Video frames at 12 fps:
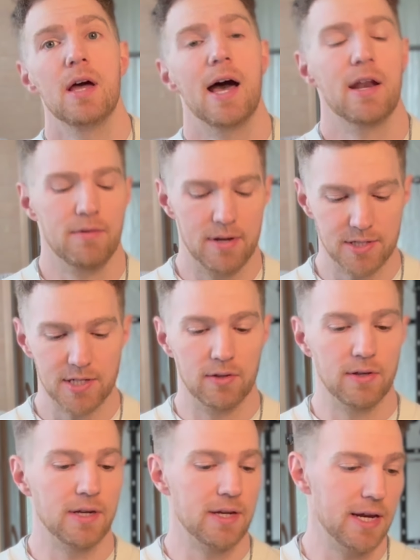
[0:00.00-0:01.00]
I don't
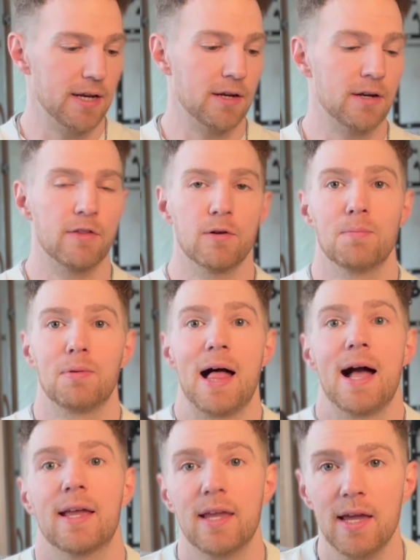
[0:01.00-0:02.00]
necessarily need another
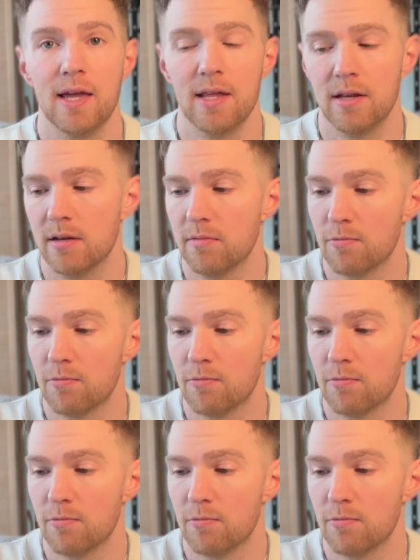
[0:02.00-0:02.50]
black and